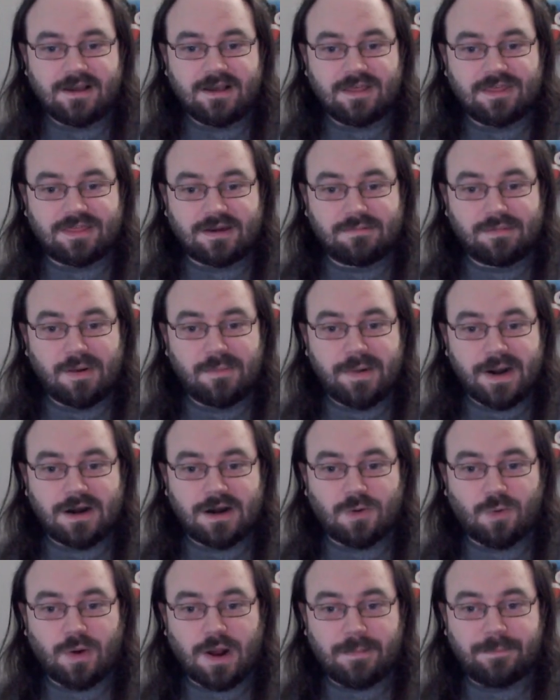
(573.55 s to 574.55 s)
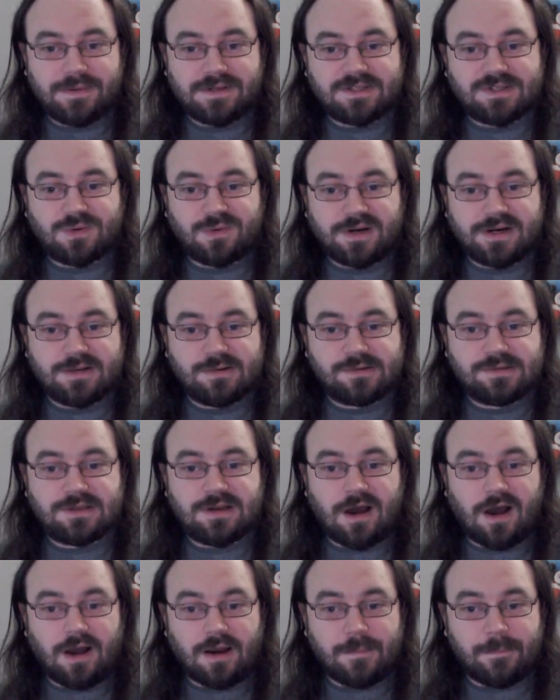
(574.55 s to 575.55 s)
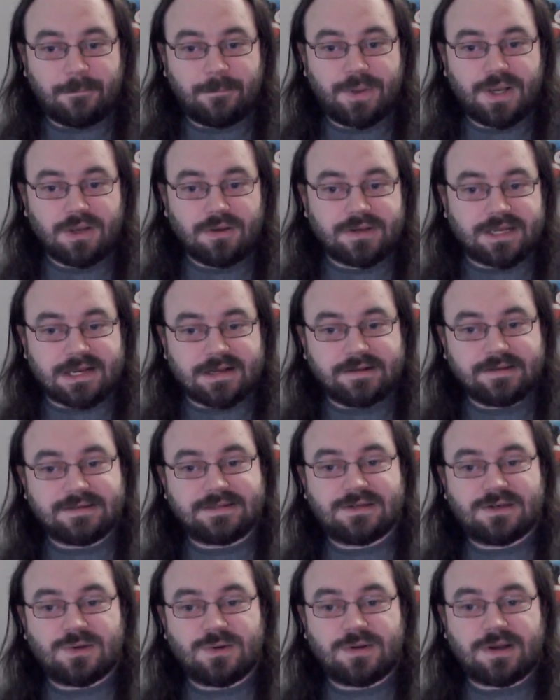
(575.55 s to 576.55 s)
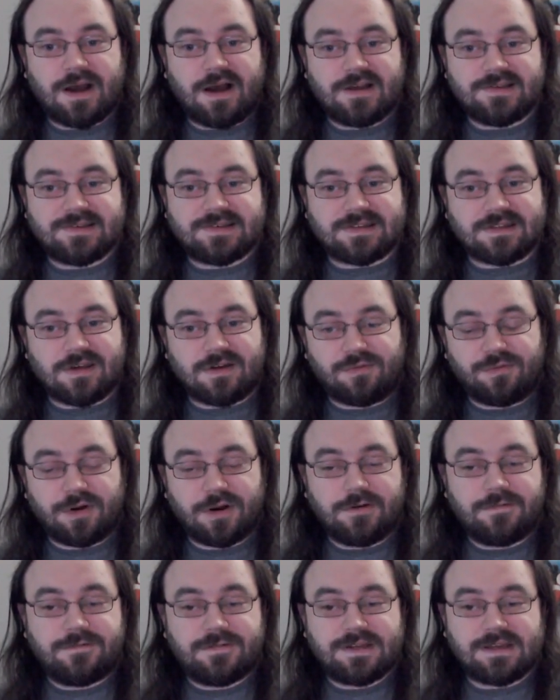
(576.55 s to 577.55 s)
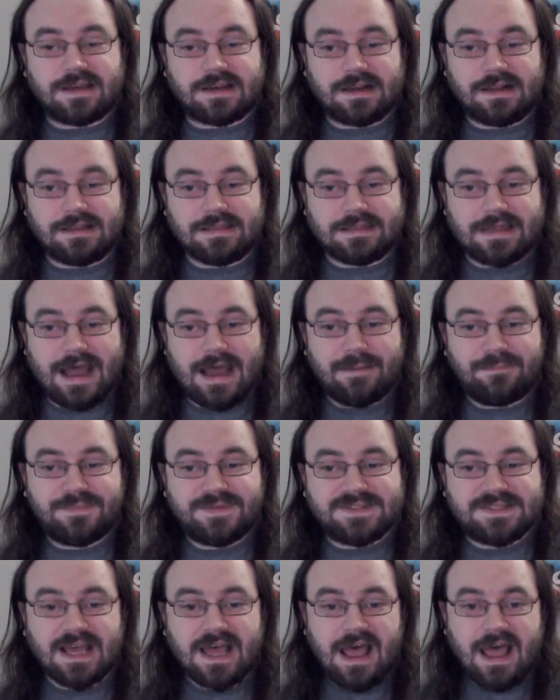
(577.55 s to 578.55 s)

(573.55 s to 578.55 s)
Thermobaric weapons were used on buildings to cause the roof to collapse